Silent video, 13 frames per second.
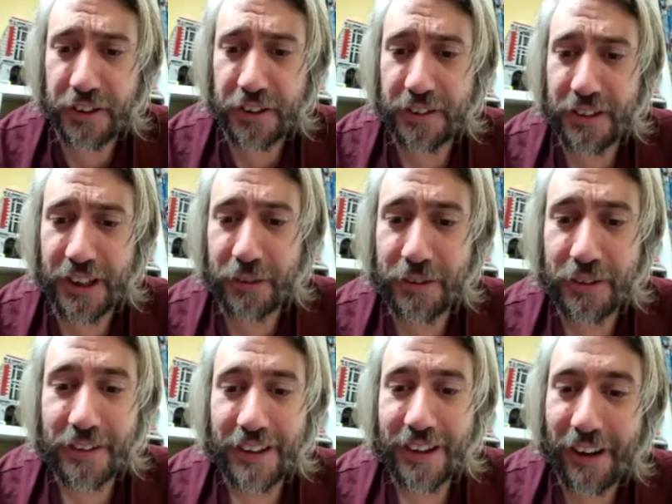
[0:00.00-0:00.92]
you know,
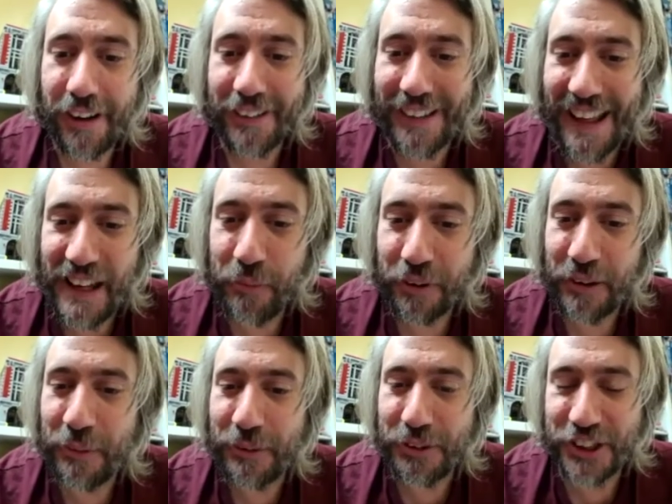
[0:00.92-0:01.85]
hardly anyone
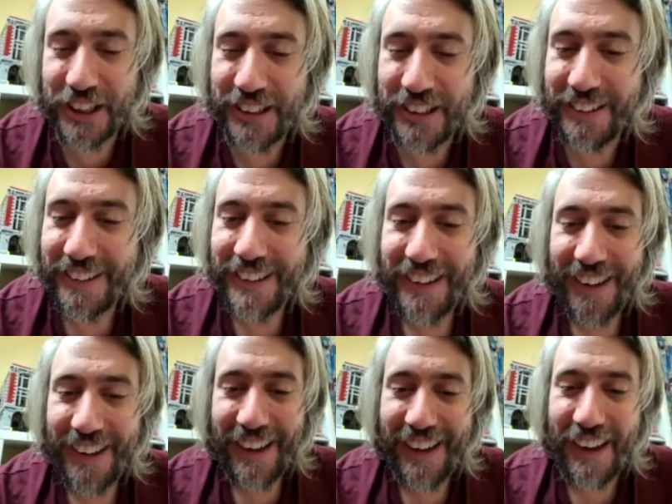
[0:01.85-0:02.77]
in Wiltshire
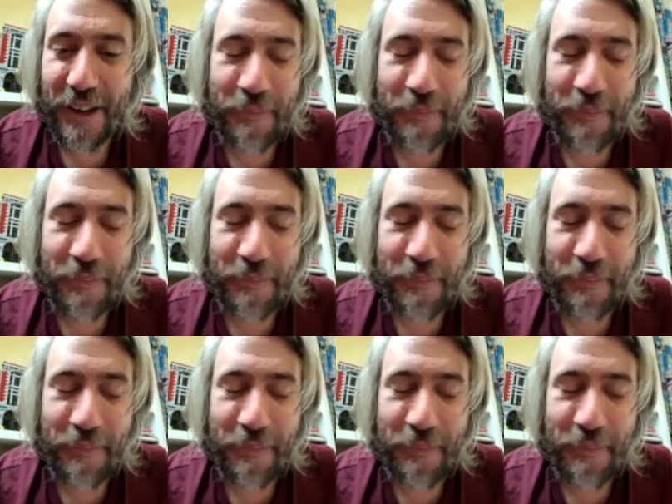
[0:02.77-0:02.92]
um,